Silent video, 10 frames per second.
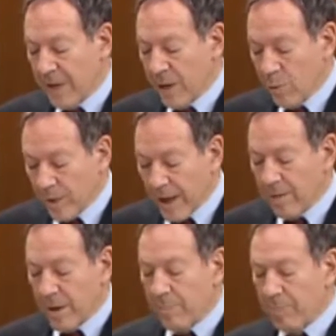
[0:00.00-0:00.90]

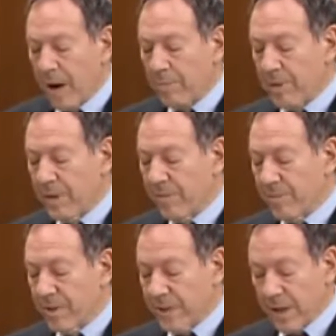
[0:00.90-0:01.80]
without improperly
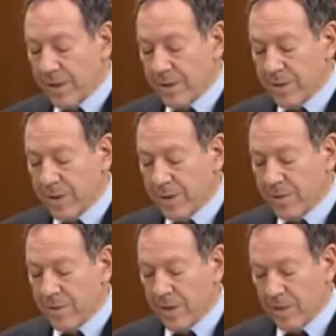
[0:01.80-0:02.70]
infringing on the
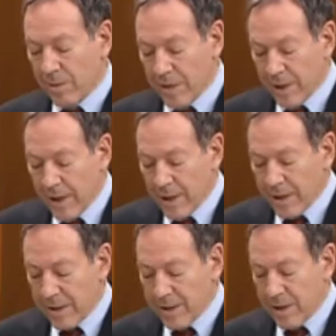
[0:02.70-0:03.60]
judiciary's authority to
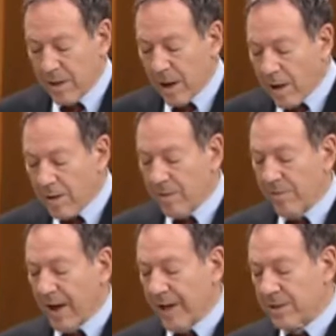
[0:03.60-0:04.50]
consider all the
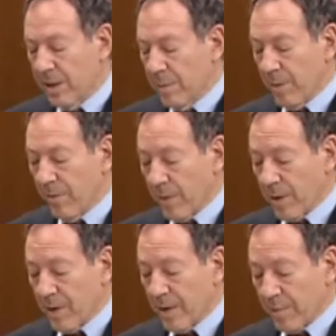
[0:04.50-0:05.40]
facts before it
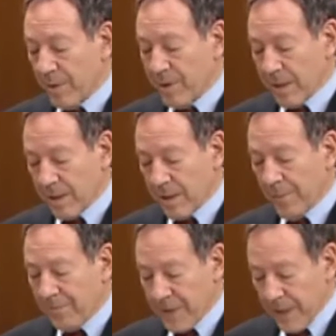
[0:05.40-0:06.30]
in a particular
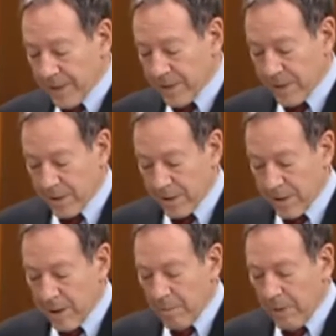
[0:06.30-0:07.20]
instance.
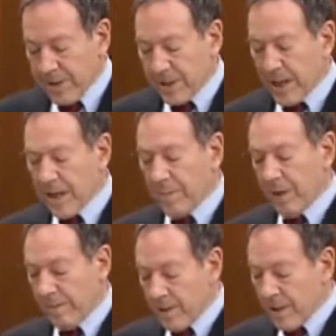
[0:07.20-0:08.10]
My second
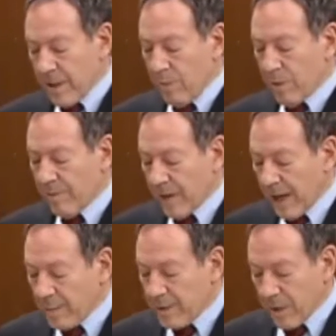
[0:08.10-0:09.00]
amendment would have
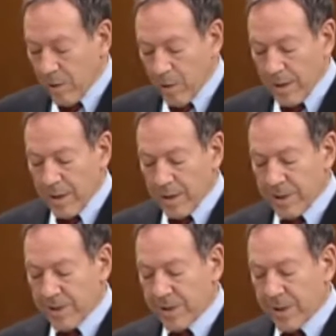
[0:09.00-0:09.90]
enabled a court in a
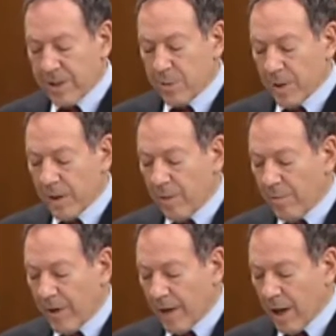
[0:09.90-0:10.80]
jurisdiction where no
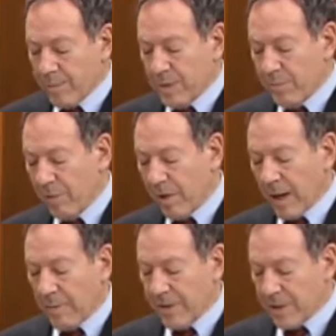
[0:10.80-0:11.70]
fine option
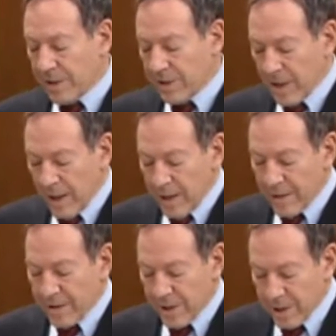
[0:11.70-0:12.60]
program exists to
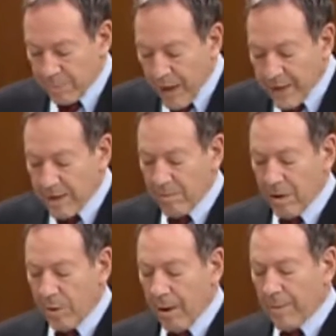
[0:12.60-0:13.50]
suspend the
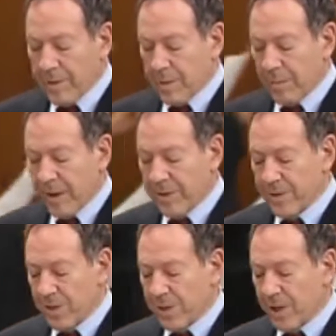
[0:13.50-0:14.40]
requirement to pay the
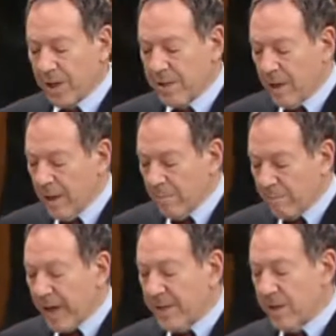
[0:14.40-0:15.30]
surcharge
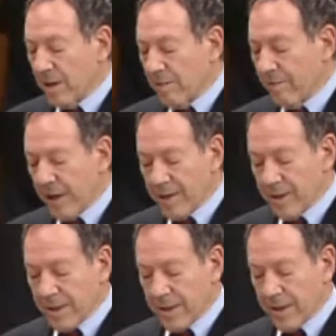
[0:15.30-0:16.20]
based on a finding
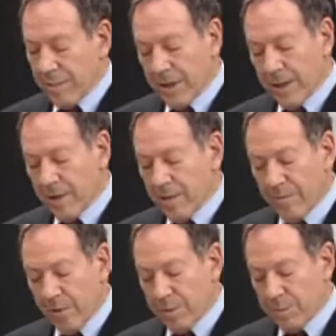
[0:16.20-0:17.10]
that the immediate
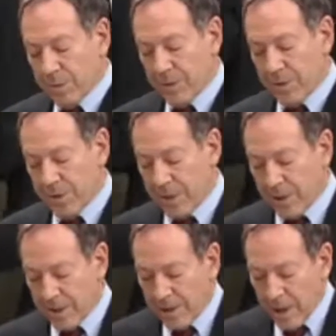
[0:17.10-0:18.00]
enforcement of the
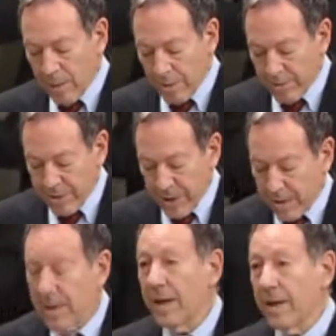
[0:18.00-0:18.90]
surcharge will result
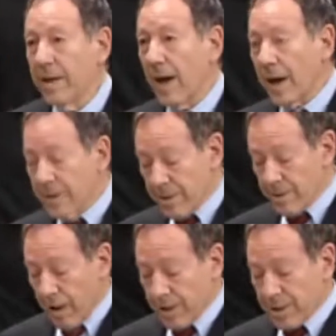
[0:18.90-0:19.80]
in an undue
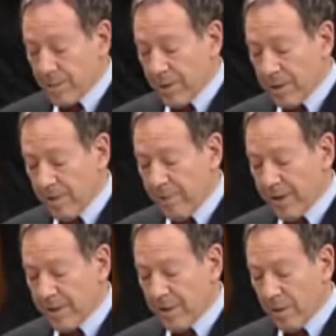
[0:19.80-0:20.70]
hardship on the
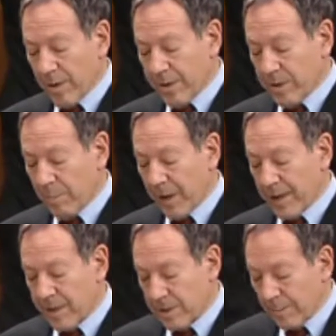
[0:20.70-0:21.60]
offender or his dependents.